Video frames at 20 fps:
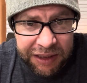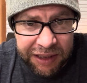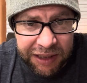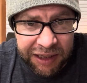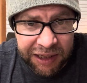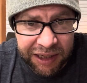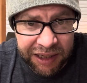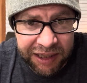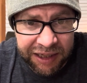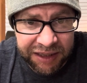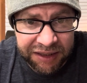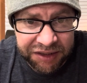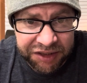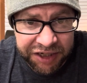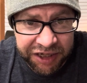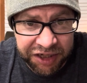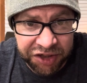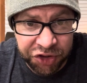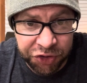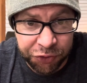And
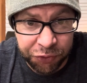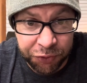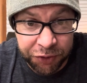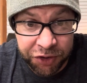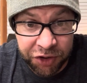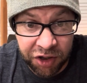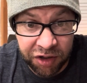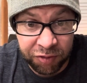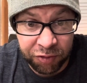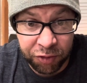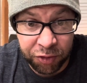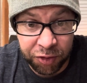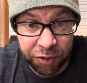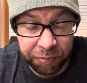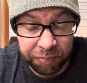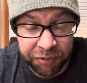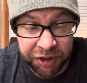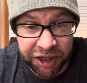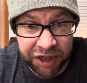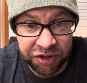can you recover
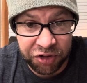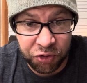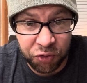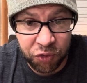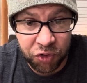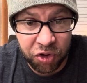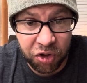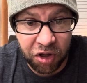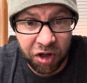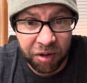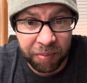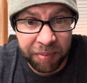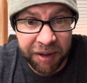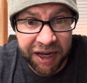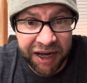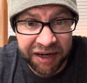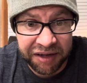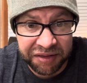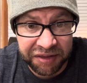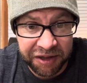them? Can you claw
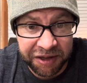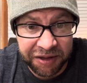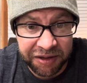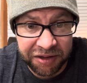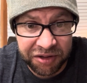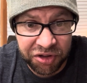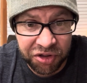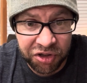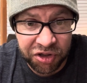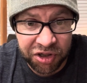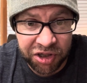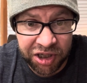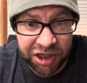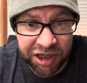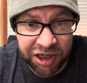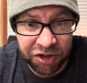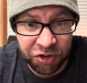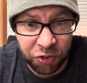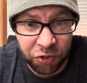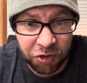
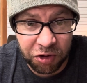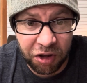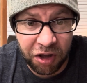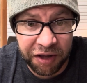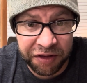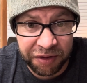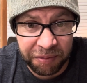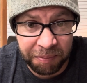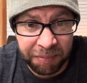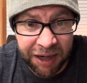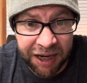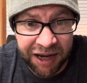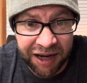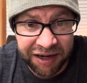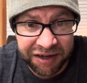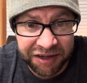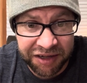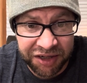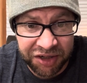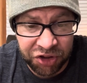them
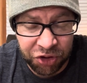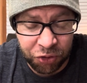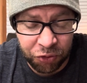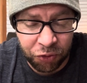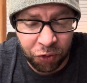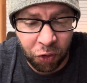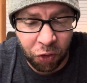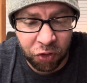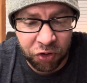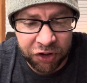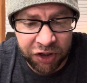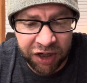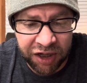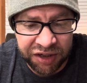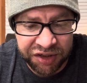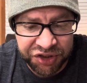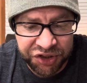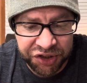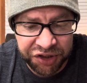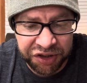back? Can you hold on
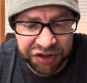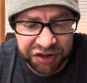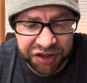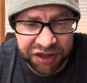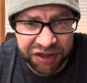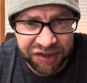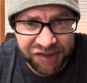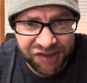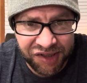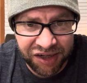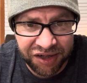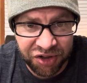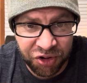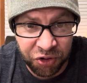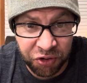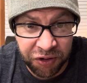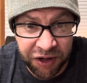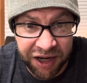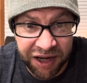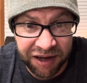to the things that
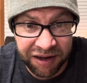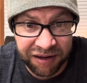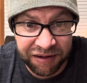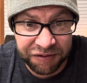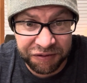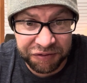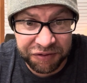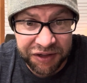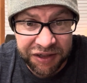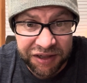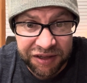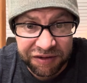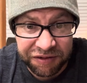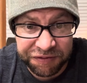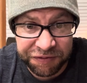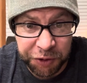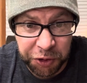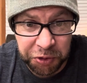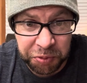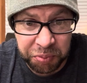you have
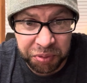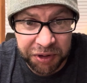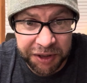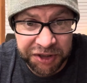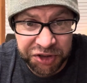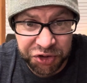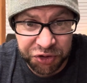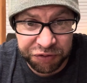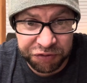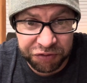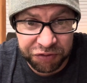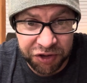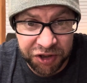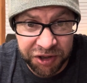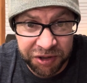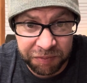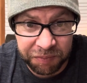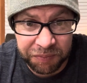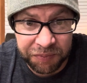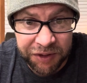felt pleasure from?